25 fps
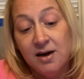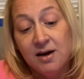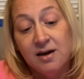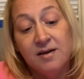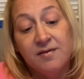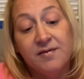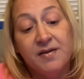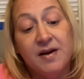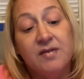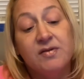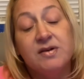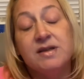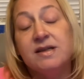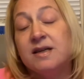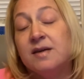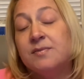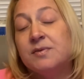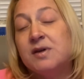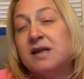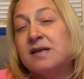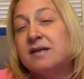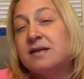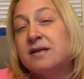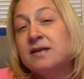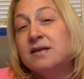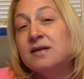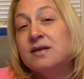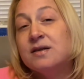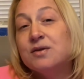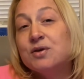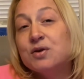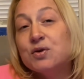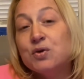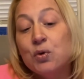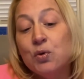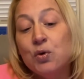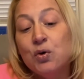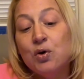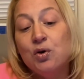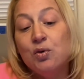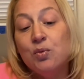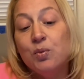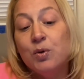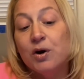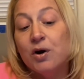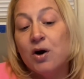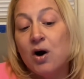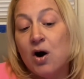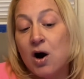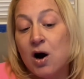Favorite subjects in school
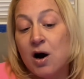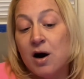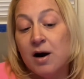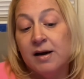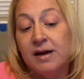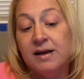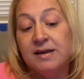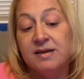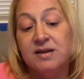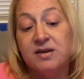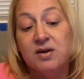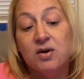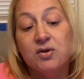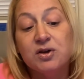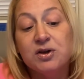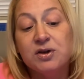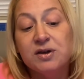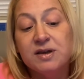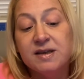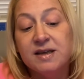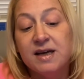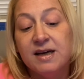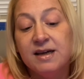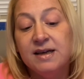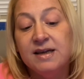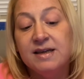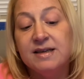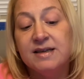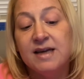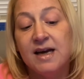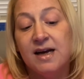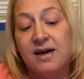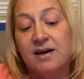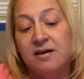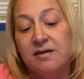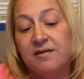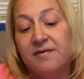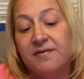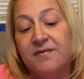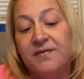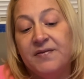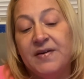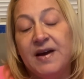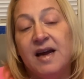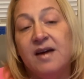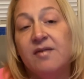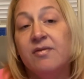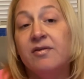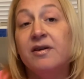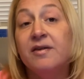were art and social studies, and her
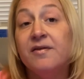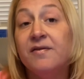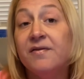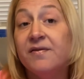favorite